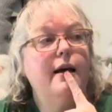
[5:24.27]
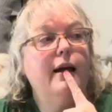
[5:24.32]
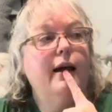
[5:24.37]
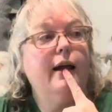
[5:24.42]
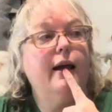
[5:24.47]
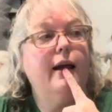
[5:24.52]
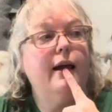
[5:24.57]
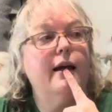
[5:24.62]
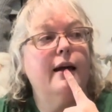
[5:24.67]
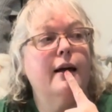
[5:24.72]

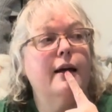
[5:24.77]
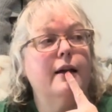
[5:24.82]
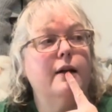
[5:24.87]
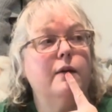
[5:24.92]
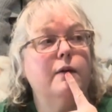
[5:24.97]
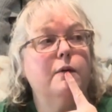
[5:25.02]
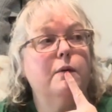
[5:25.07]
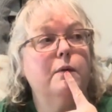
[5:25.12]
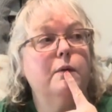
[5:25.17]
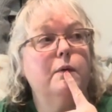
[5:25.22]

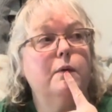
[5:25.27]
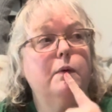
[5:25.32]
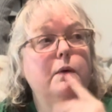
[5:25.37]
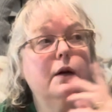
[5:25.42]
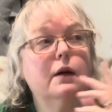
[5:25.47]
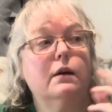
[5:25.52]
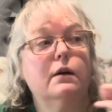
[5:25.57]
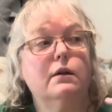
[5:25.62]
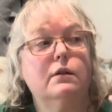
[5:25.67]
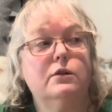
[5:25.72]
And
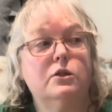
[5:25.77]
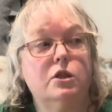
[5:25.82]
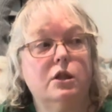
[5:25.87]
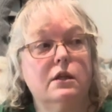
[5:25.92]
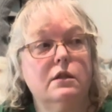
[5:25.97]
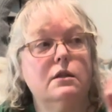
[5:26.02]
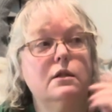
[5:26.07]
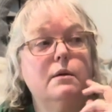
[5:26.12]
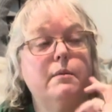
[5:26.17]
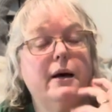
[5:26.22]
we're
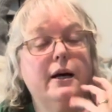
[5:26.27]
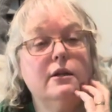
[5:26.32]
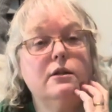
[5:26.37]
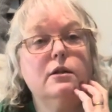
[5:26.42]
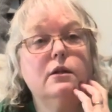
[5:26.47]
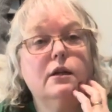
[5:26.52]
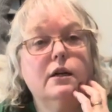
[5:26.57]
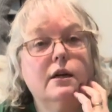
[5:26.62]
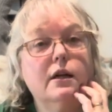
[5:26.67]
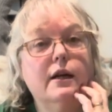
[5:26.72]
just about
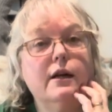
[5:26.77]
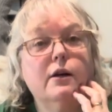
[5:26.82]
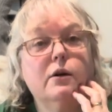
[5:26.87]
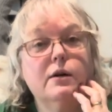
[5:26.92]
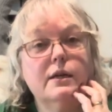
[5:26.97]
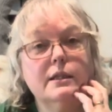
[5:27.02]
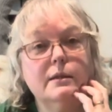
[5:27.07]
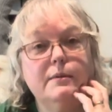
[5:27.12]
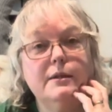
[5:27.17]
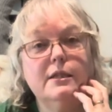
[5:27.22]
to look like
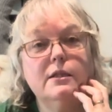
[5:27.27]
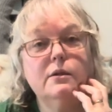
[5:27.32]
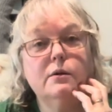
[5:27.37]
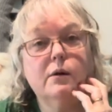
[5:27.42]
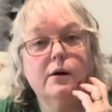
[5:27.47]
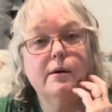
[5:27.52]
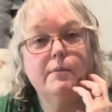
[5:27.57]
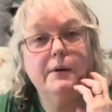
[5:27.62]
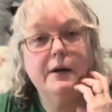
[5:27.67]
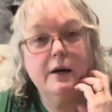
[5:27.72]
Christmas
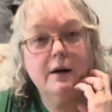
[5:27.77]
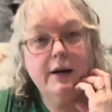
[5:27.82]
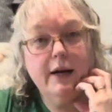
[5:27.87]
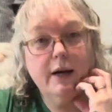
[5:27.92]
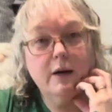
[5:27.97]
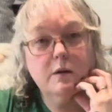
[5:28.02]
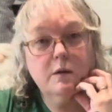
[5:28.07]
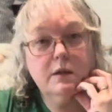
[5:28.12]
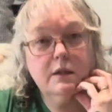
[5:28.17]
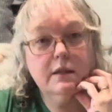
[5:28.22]
throw up in our
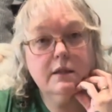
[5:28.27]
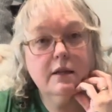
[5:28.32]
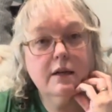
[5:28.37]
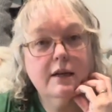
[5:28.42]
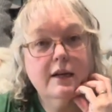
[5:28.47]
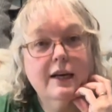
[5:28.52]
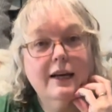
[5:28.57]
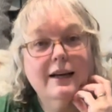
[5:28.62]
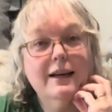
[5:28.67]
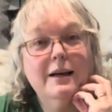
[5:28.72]
house.
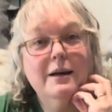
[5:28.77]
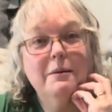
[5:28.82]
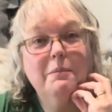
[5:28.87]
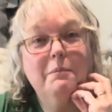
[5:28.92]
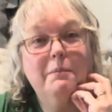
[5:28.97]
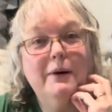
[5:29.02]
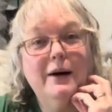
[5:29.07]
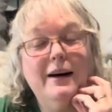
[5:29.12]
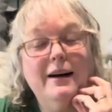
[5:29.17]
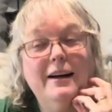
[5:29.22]

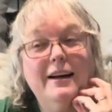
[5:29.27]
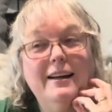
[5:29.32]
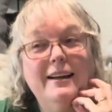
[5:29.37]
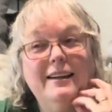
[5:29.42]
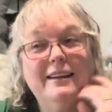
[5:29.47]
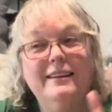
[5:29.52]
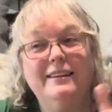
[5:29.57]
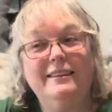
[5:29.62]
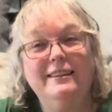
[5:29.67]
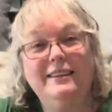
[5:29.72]

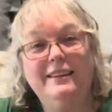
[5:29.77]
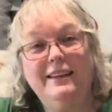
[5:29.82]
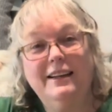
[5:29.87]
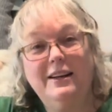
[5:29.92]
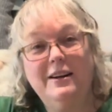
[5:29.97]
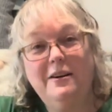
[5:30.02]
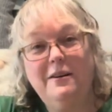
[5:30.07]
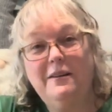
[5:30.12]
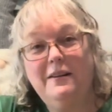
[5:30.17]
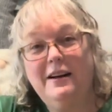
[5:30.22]
But,
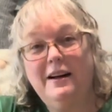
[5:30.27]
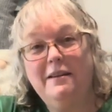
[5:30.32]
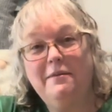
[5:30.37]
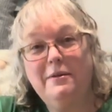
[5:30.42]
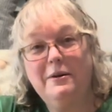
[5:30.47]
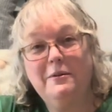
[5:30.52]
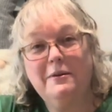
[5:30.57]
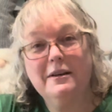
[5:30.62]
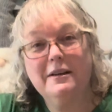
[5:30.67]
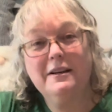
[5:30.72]
I've
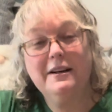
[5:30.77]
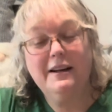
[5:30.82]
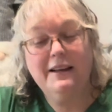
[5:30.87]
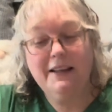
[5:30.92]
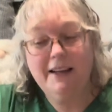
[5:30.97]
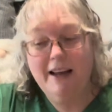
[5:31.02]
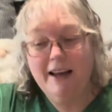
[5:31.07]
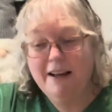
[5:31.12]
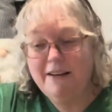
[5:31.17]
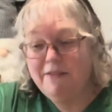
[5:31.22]
been working on
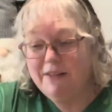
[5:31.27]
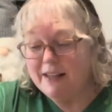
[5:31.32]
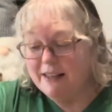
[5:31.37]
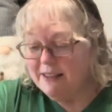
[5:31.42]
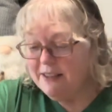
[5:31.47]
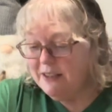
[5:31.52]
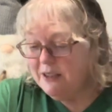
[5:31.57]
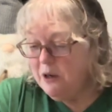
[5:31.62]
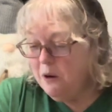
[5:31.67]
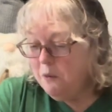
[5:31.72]
the
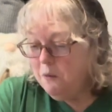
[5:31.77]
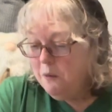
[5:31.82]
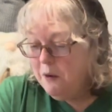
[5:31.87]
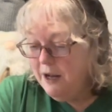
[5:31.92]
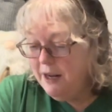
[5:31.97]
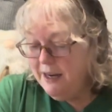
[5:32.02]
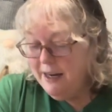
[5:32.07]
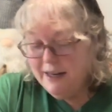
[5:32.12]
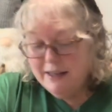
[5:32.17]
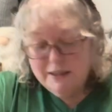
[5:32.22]
Advent. So
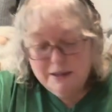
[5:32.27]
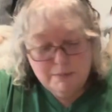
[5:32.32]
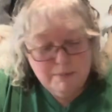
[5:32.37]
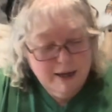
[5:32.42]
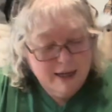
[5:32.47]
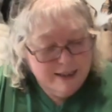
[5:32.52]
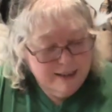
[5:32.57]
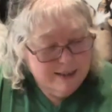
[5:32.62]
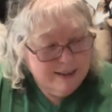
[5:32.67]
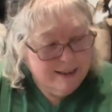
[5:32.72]
what is
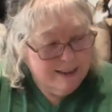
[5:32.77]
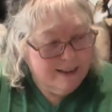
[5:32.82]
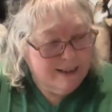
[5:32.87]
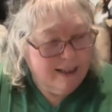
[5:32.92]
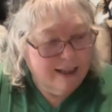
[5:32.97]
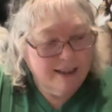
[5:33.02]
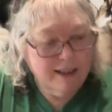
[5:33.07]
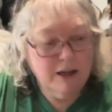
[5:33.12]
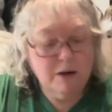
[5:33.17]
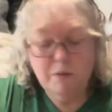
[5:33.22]
my
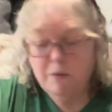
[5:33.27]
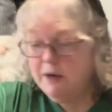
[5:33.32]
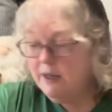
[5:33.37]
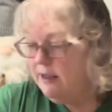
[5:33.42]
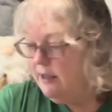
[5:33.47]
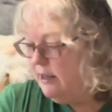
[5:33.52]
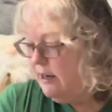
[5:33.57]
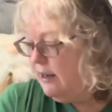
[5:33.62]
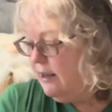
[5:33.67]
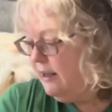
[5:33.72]
second one
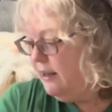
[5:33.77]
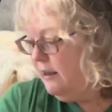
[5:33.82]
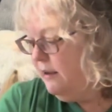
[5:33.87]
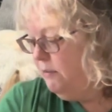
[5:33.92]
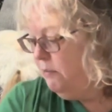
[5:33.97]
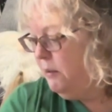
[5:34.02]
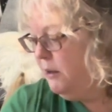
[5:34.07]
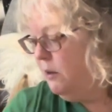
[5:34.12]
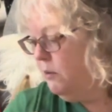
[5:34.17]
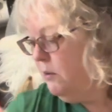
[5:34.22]
that I
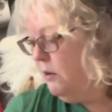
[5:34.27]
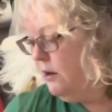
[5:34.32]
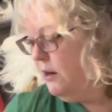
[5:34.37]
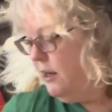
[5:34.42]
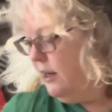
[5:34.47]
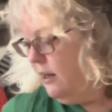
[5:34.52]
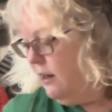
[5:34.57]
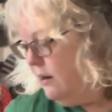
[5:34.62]
have been working